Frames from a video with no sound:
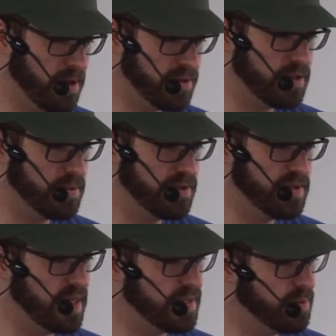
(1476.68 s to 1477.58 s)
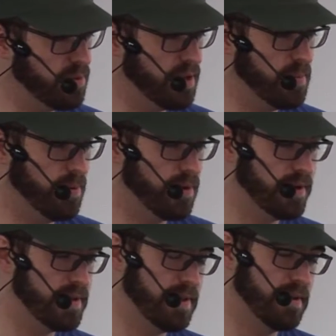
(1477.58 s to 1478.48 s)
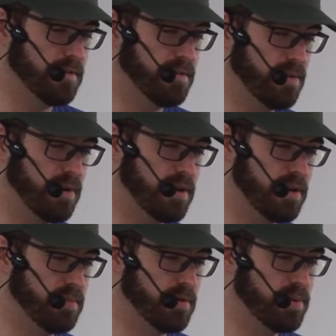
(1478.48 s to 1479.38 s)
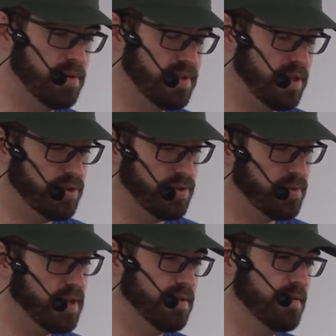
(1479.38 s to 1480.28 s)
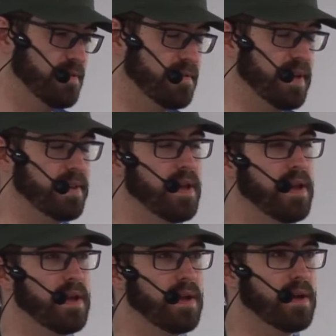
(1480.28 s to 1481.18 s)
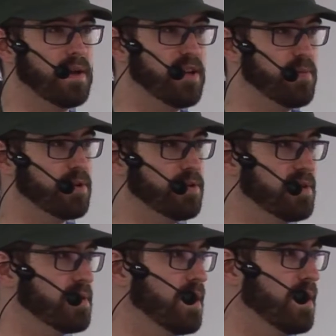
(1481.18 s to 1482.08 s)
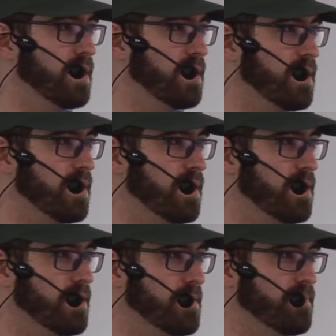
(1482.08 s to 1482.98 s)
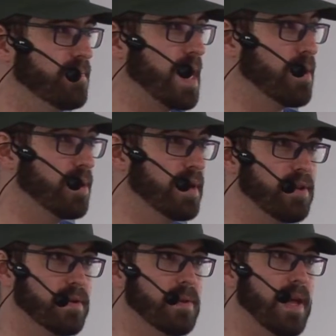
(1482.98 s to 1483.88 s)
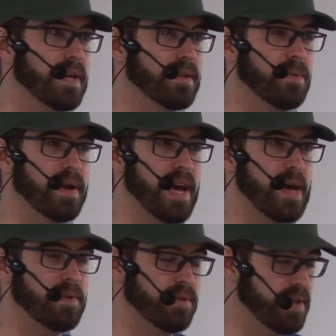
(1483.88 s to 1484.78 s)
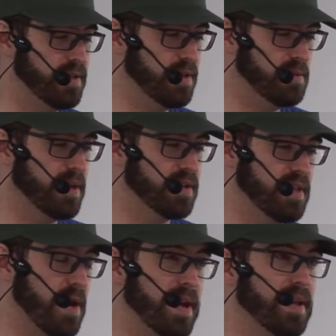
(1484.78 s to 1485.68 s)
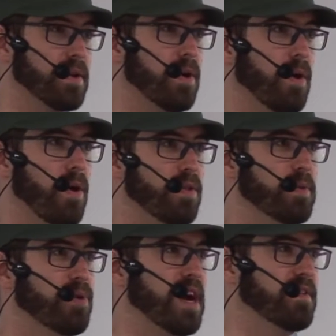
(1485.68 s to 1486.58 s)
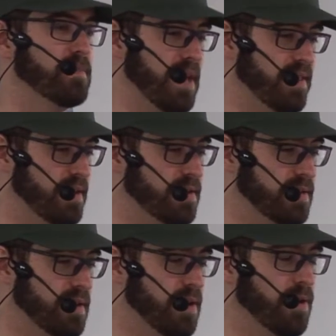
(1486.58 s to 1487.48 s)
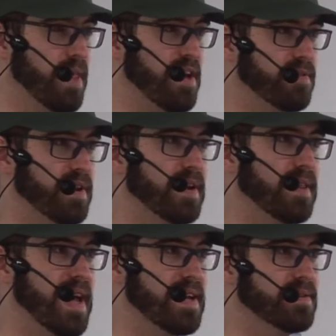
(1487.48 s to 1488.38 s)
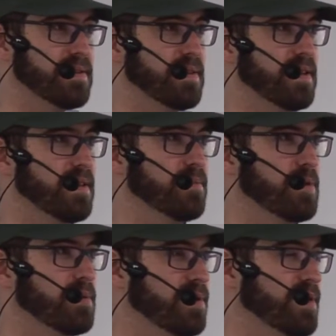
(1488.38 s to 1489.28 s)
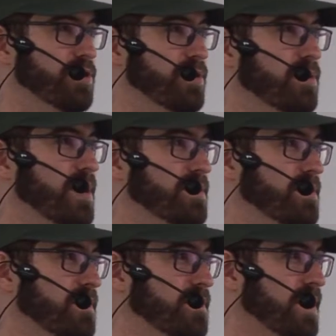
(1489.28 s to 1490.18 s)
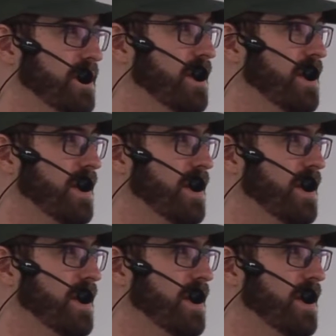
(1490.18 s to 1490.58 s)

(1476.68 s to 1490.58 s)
also use testable import for our mobilization 2015 module. I really don't like the way Apple did this because now I can call all the private methods on every class in mobilization 2015